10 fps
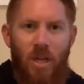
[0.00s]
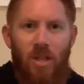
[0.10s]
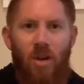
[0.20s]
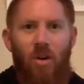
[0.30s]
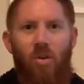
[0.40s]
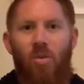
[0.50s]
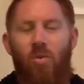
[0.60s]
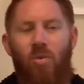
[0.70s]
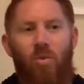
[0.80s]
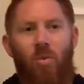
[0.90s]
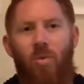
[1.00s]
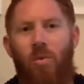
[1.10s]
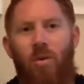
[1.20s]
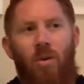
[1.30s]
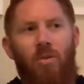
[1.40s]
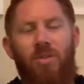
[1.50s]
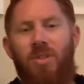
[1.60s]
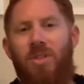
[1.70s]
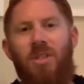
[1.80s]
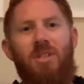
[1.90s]
The whole whole
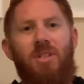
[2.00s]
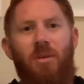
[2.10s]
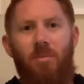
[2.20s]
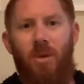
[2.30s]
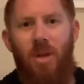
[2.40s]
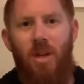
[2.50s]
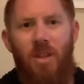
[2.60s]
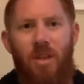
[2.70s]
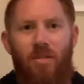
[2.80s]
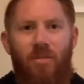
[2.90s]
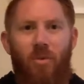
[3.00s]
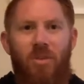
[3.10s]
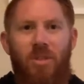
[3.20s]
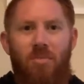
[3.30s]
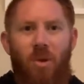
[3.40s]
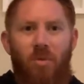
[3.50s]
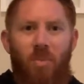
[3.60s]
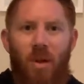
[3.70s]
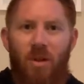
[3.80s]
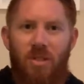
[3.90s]
system that forces both
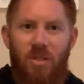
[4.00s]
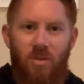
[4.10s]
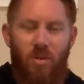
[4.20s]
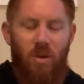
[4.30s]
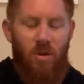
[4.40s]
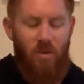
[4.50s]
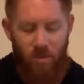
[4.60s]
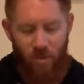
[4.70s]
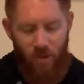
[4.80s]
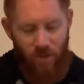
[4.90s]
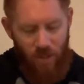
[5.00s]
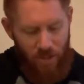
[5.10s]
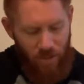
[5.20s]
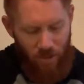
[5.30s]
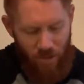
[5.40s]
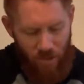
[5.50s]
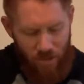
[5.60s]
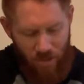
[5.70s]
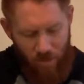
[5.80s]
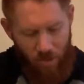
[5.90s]
parents to work. We won't even get into all that. I'll
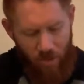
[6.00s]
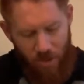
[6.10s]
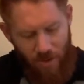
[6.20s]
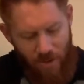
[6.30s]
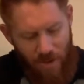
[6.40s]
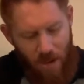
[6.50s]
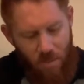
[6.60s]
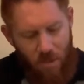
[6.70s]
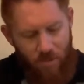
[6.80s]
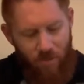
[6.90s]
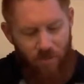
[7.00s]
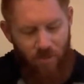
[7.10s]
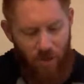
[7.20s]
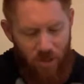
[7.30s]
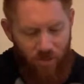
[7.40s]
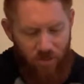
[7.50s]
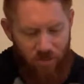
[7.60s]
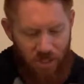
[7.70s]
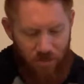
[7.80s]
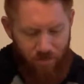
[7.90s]
stop right there. But verse
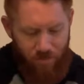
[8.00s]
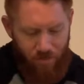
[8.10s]
15.